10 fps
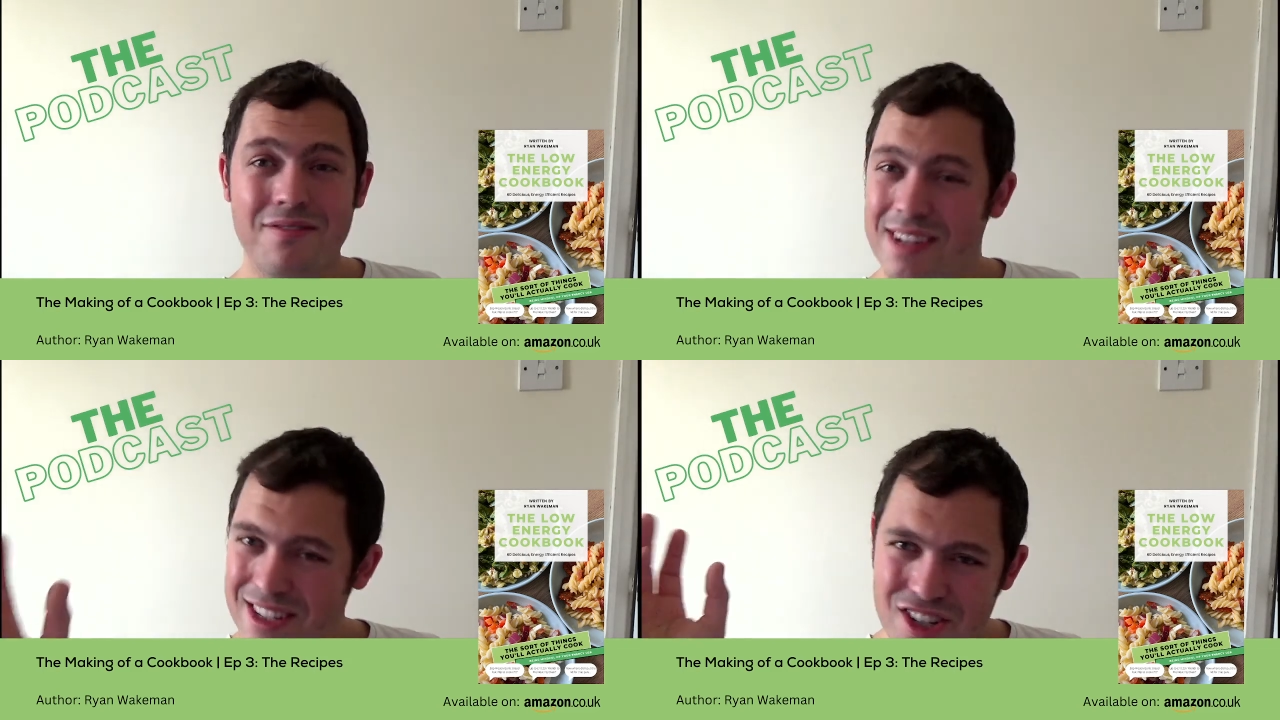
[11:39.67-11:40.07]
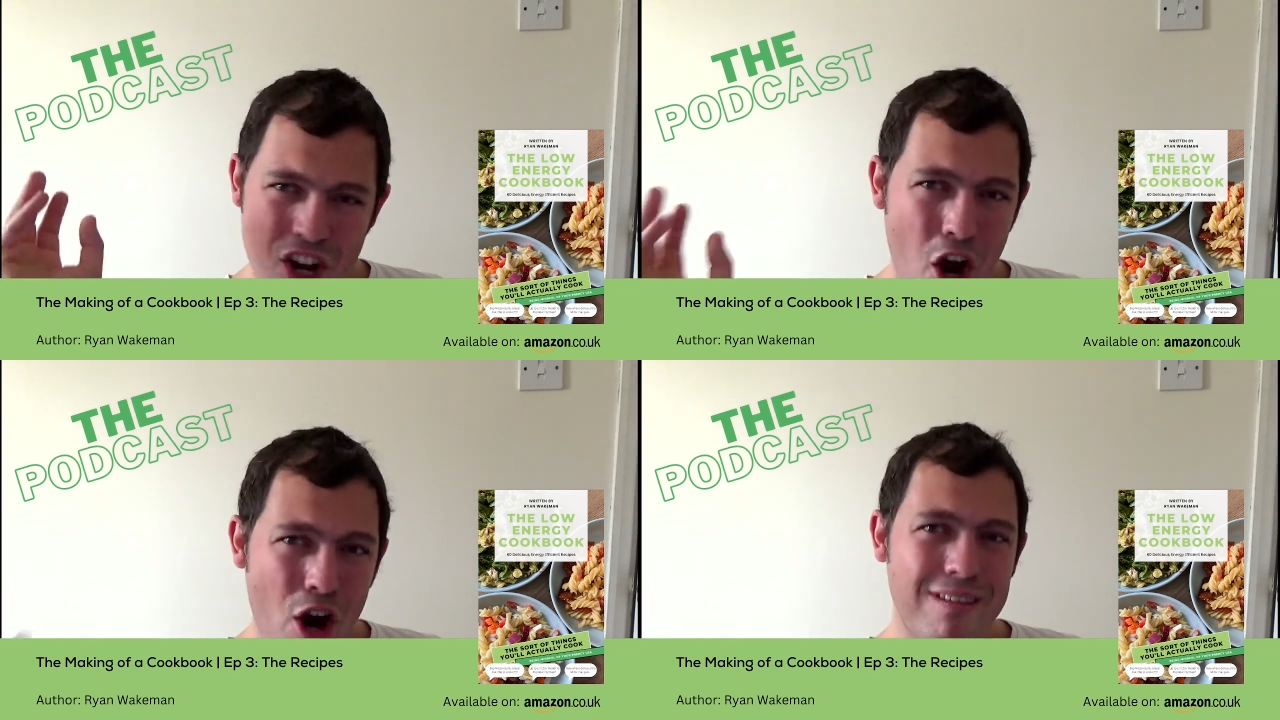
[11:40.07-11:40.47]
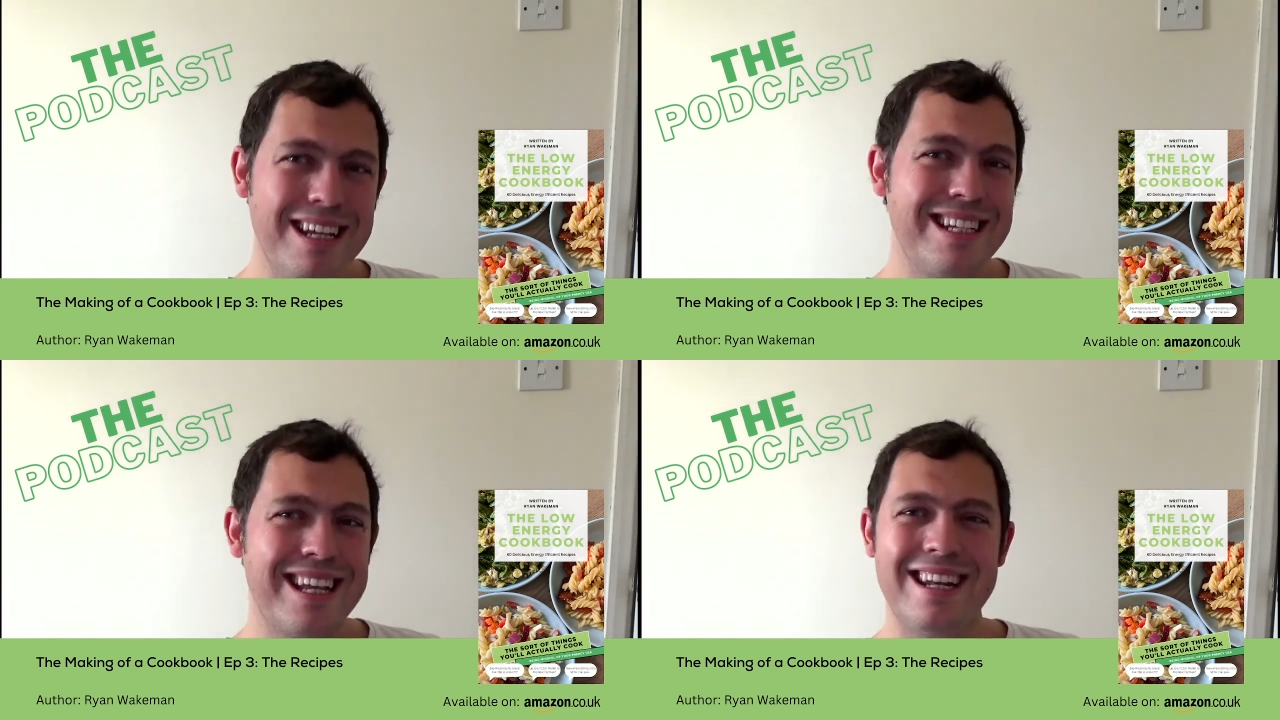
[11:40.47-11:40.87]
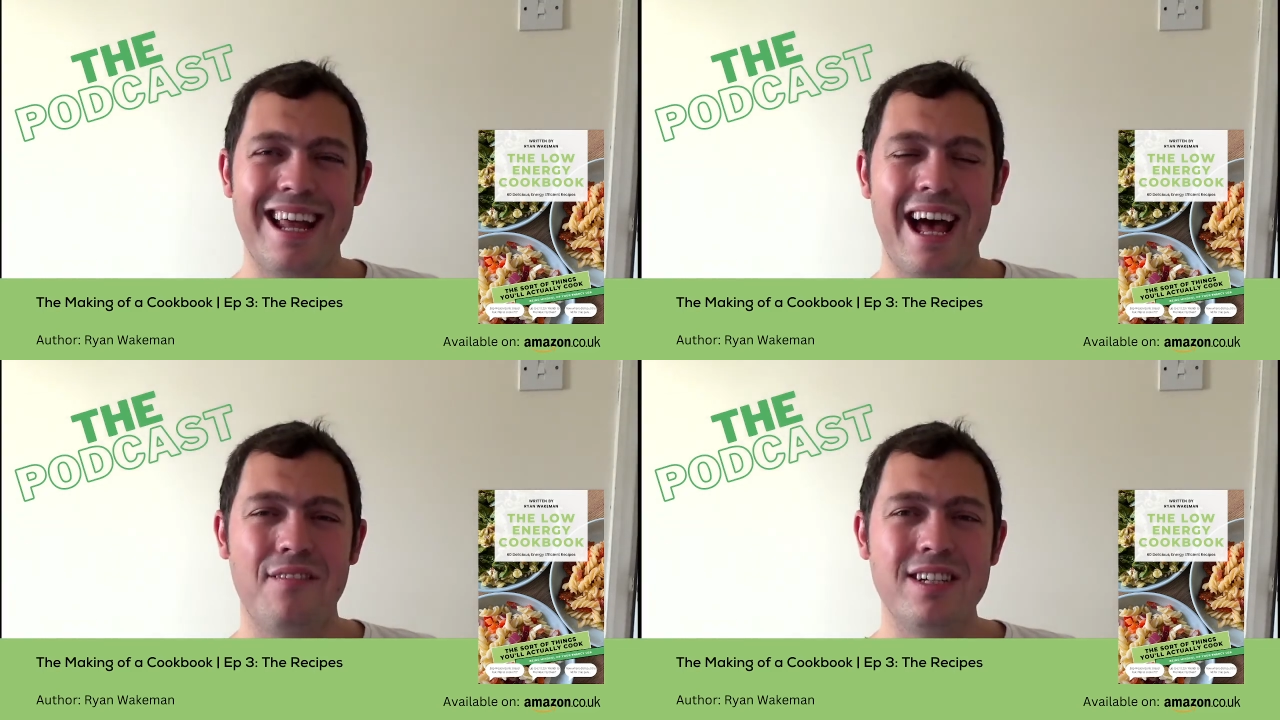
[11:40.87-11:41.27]
There's curries in
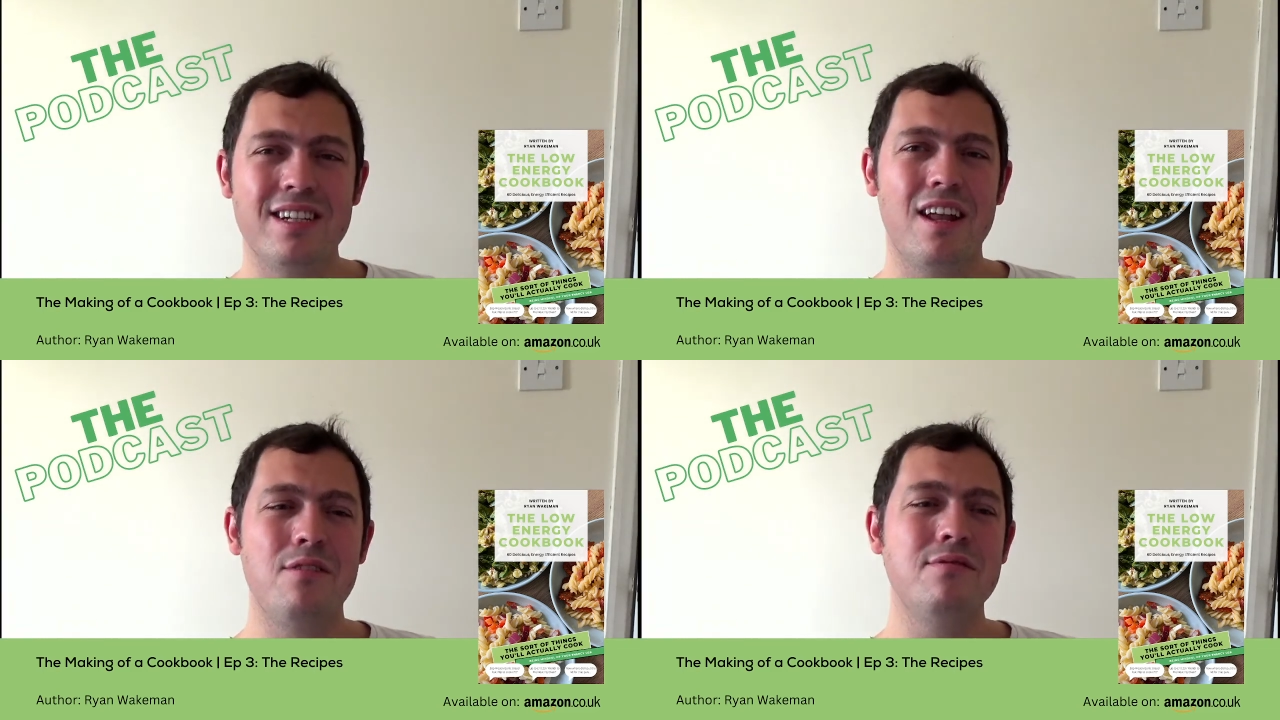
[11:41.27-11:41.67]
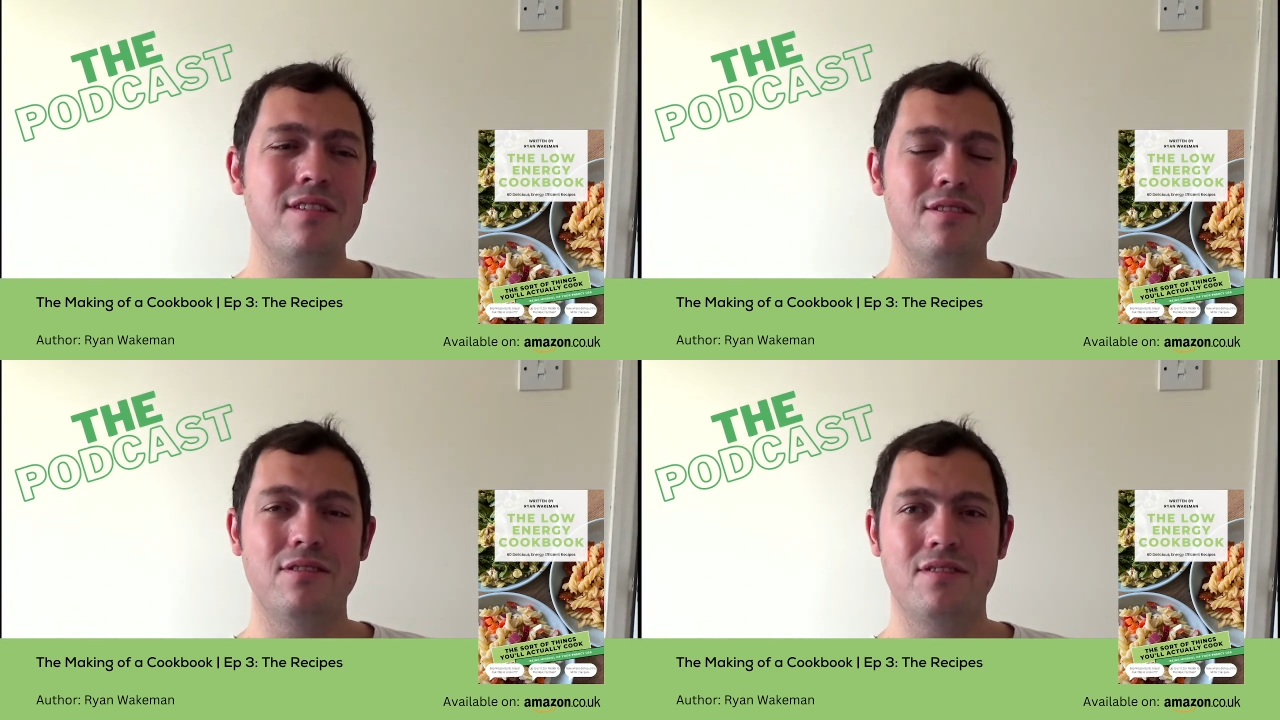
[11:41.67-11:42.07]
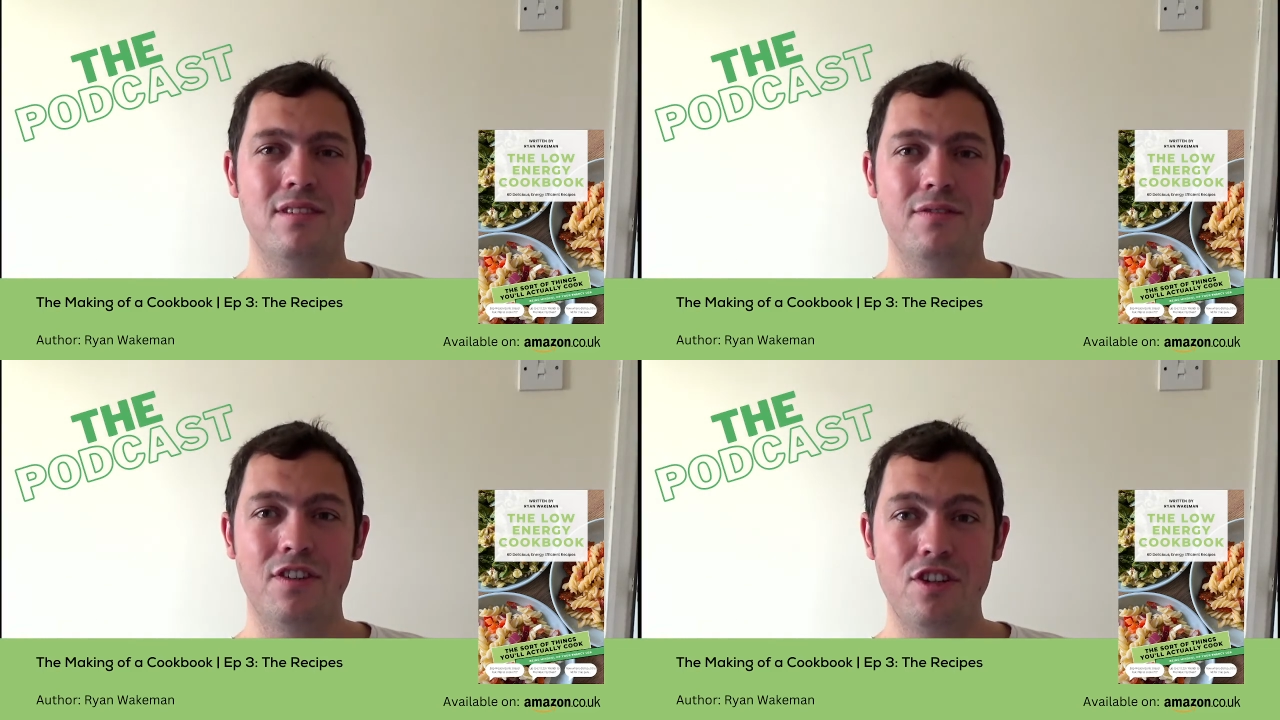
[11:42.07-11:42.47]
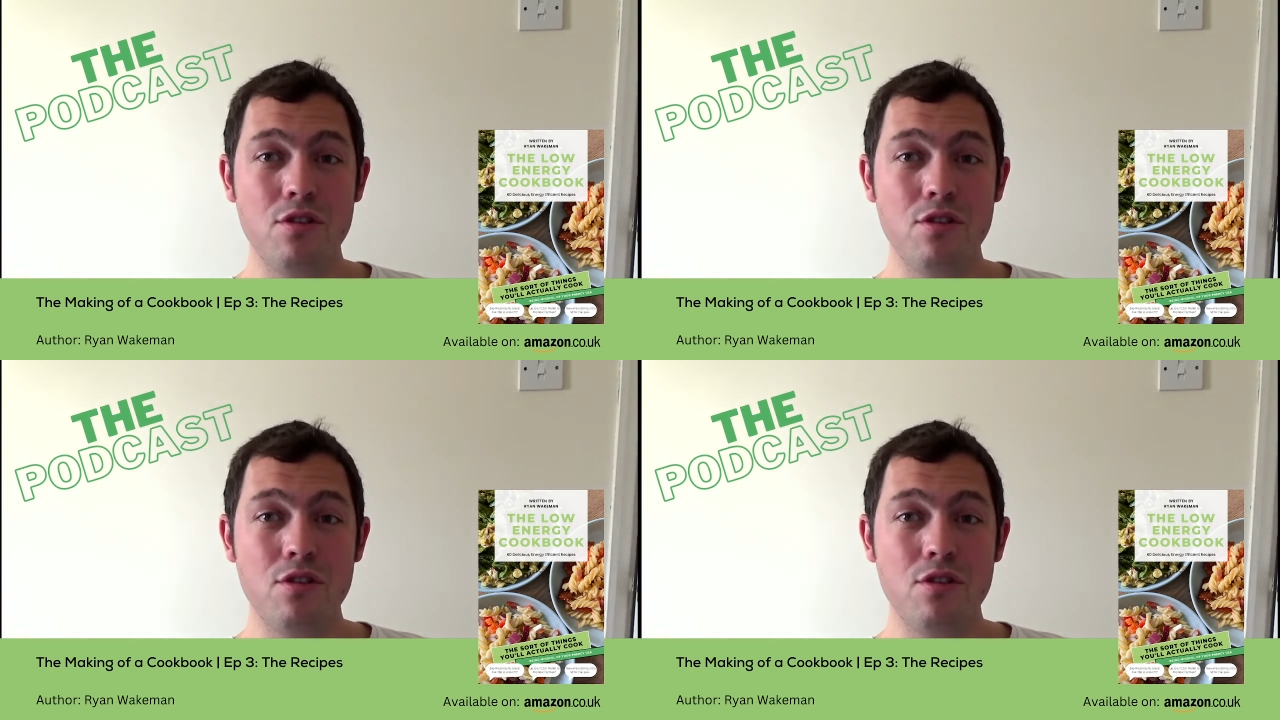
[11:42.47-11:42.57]
there. There's loads of sort of stuff that you